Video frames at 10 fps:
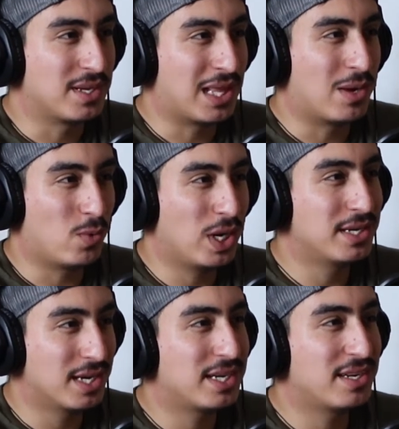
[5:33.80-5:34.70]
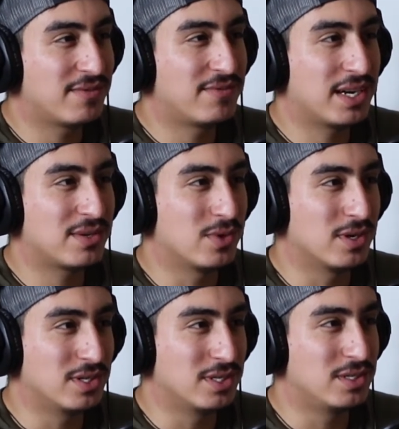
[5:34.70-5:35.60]
Like that white knighting effect
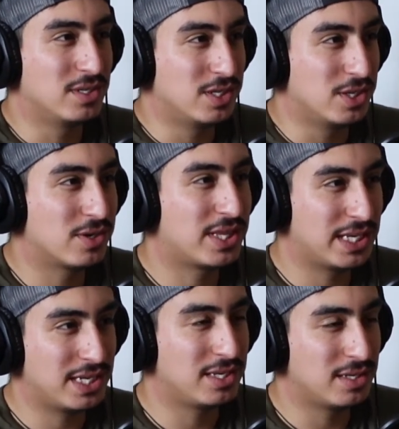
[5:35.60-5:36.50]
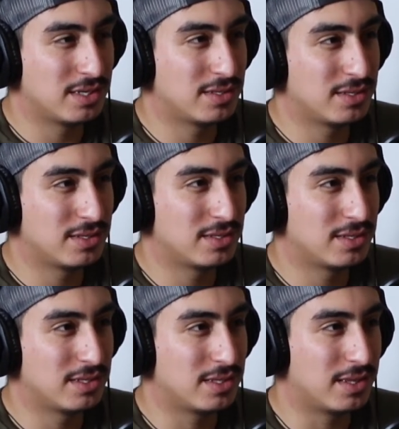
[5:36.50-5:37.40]
where you're thinking
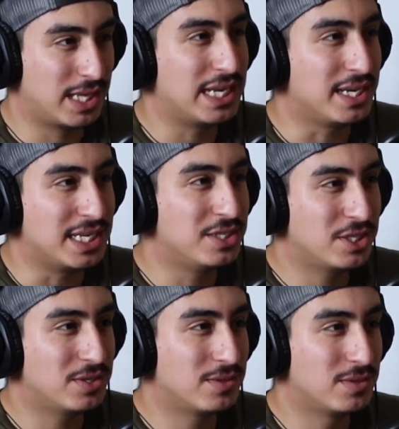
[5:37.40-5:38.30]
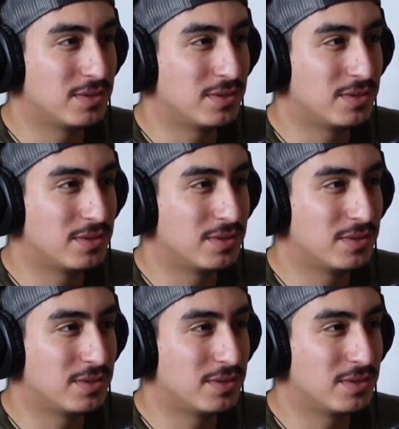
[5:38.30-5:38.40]
they need you.